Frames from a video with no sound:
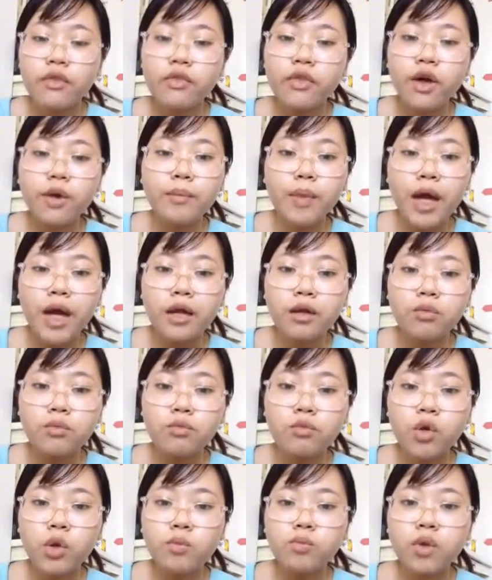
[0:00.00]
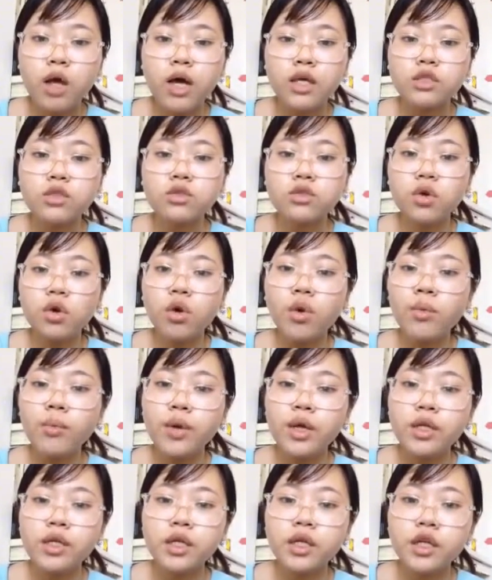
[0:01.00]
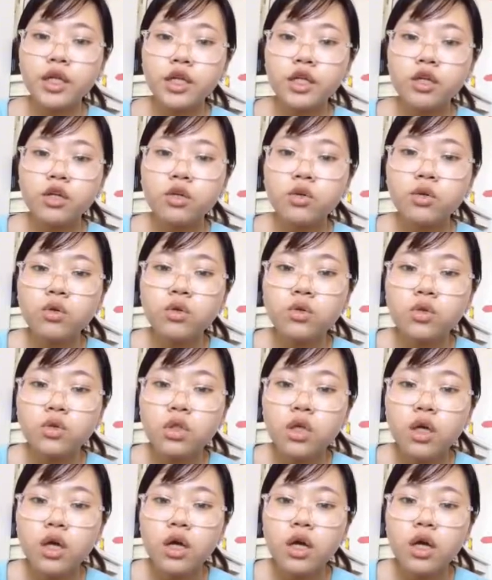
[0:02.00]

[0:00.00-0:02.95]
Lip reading: The man replied to the woman he could